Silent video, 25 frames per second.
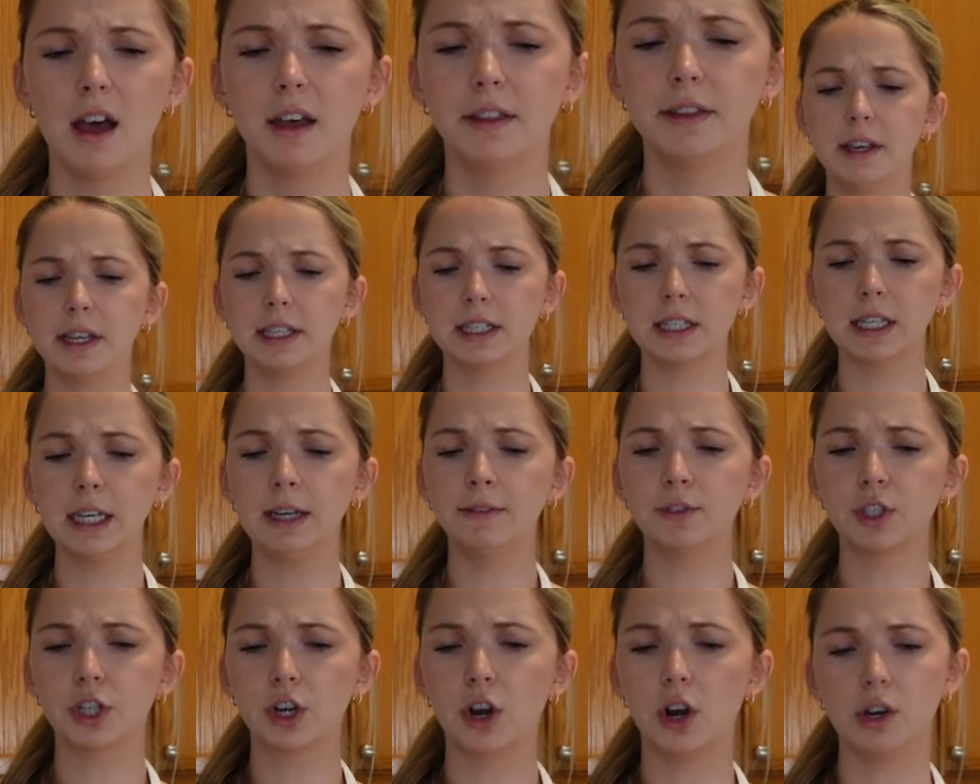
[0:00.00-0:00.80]
These
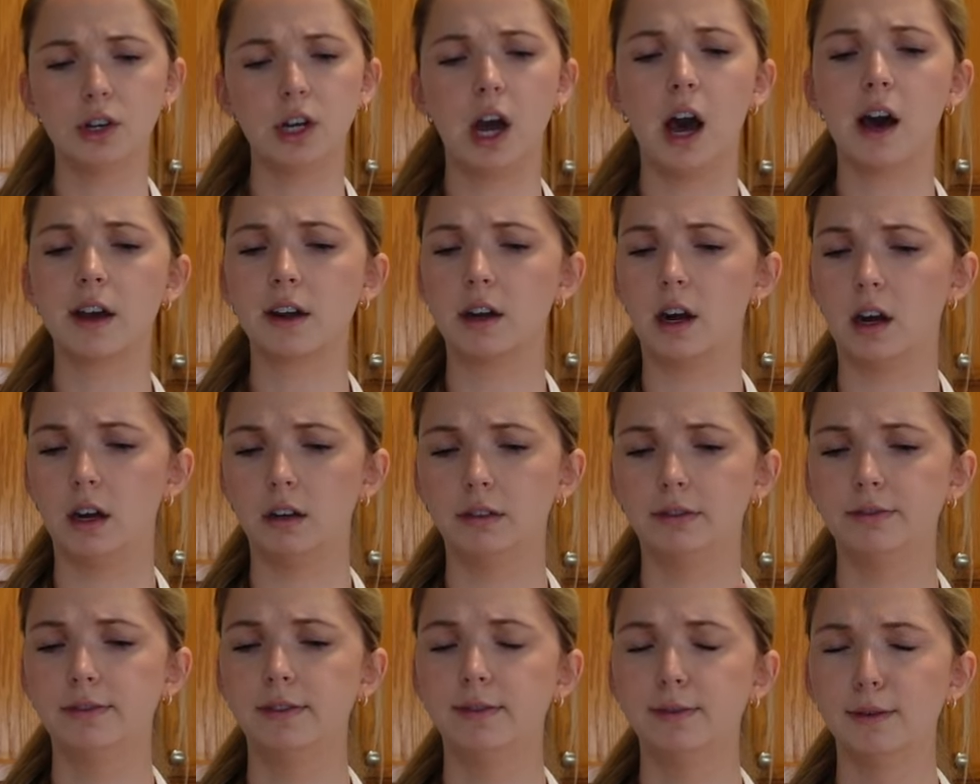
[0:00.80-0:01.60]
leaves are all cut
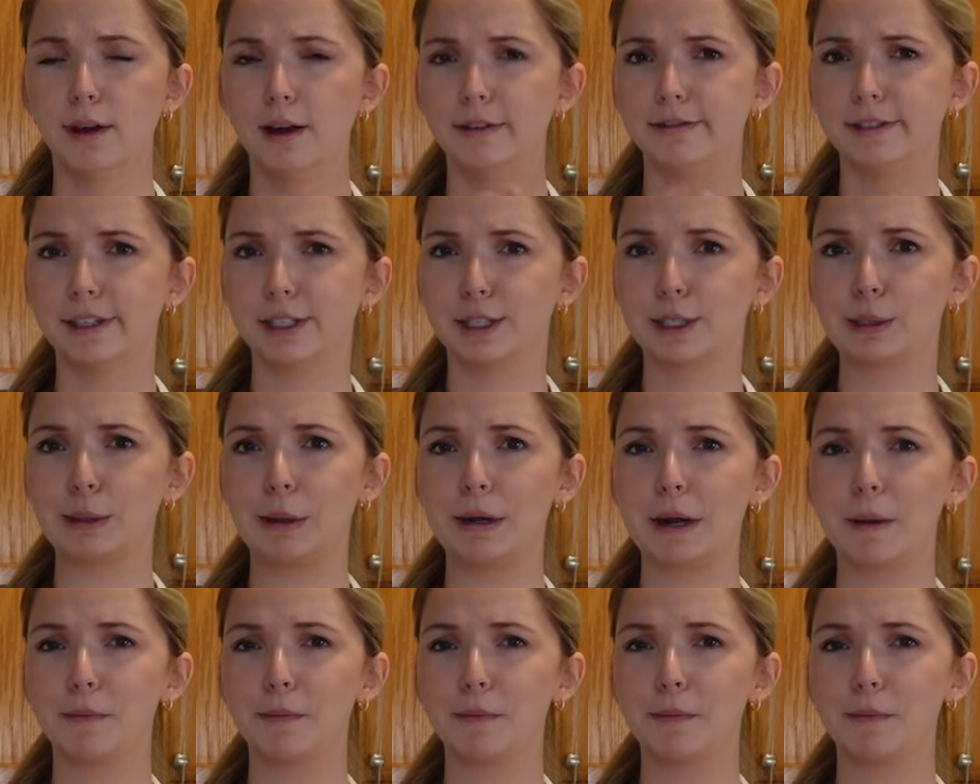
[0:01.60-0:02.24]
off of this one.